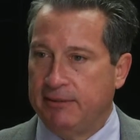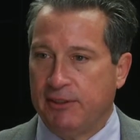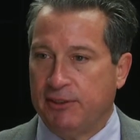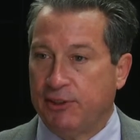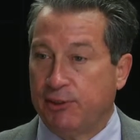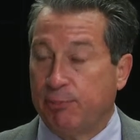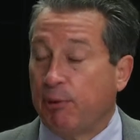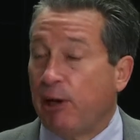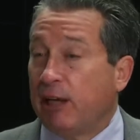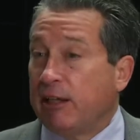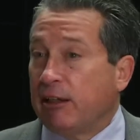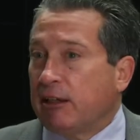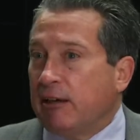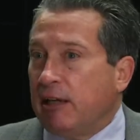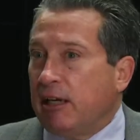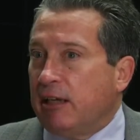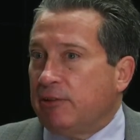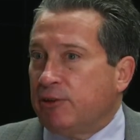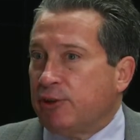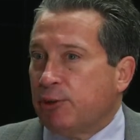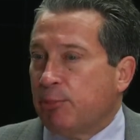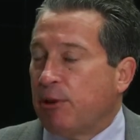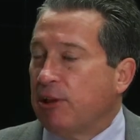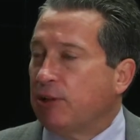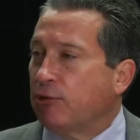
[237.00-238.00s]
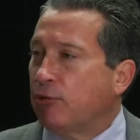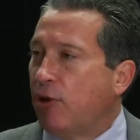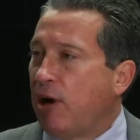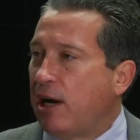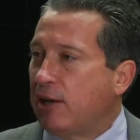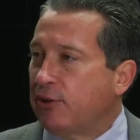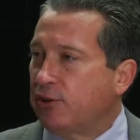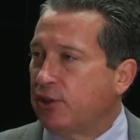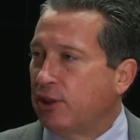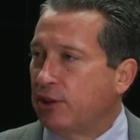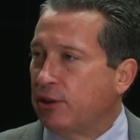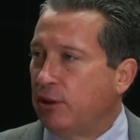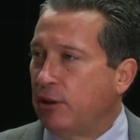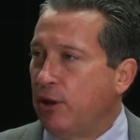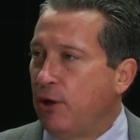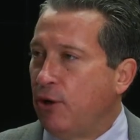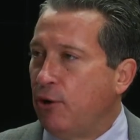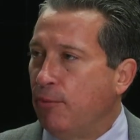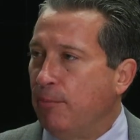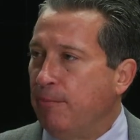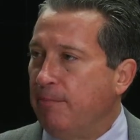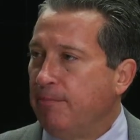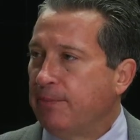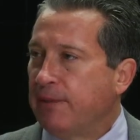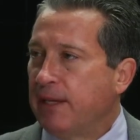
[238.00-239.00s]
spread across the
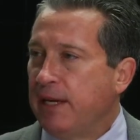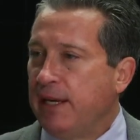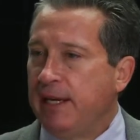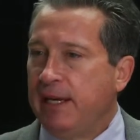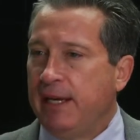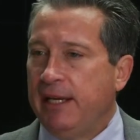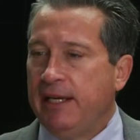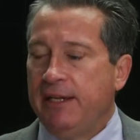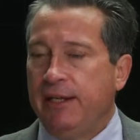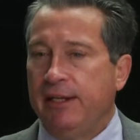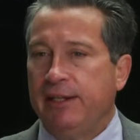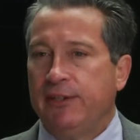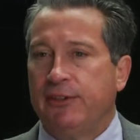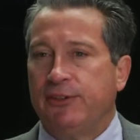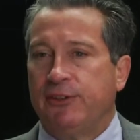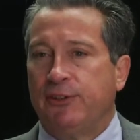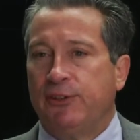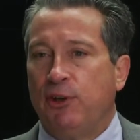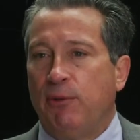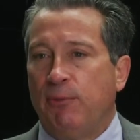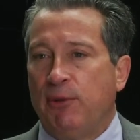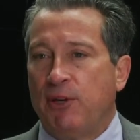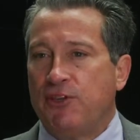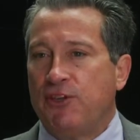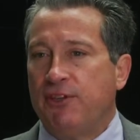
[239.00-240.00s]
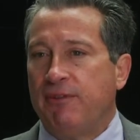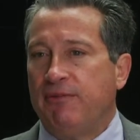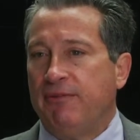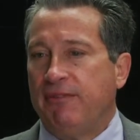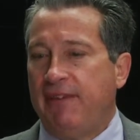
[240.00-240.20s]
globe. So much, in